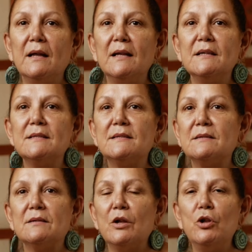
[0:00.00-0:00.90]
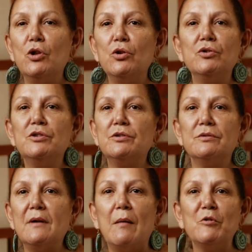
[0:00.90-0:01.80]
is a
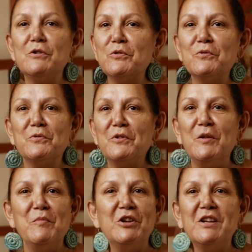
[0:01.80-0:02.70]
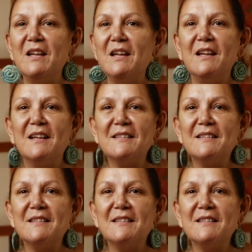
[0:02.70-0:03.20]
huge Aboriginal community,